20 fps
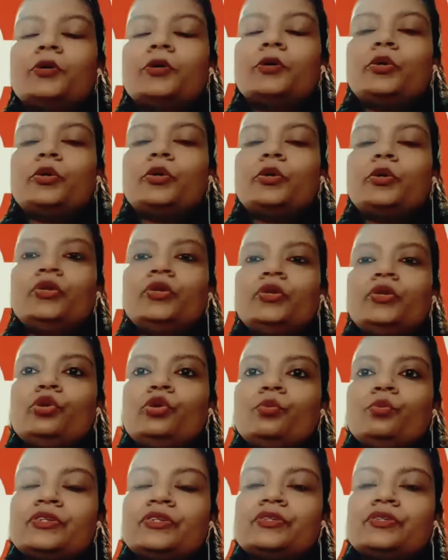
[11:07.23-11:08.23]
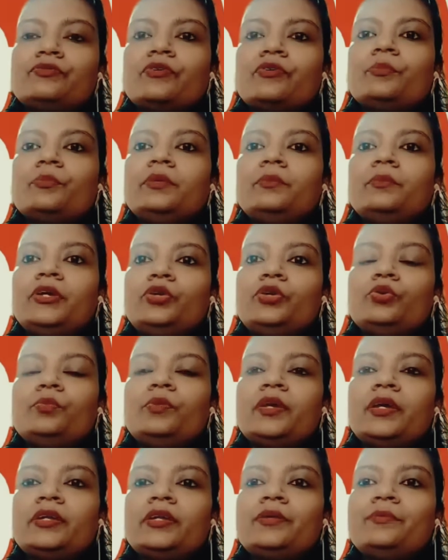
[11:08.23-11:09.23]
the revenue mix from the B2B
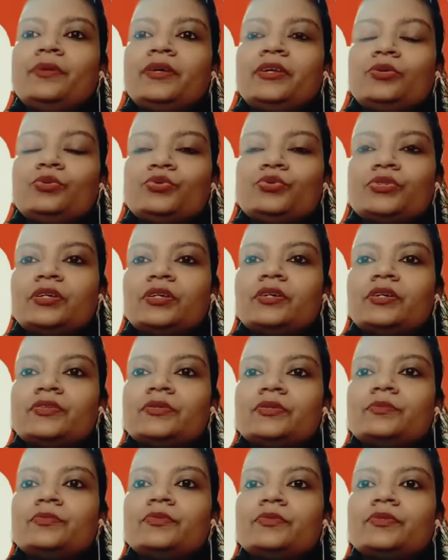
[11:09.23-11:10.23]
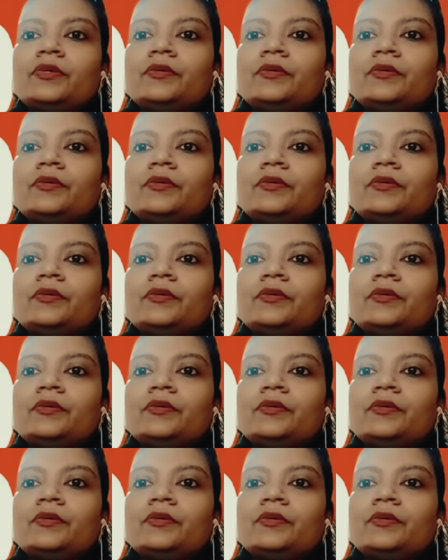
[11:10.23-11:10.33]
and the B2C customer.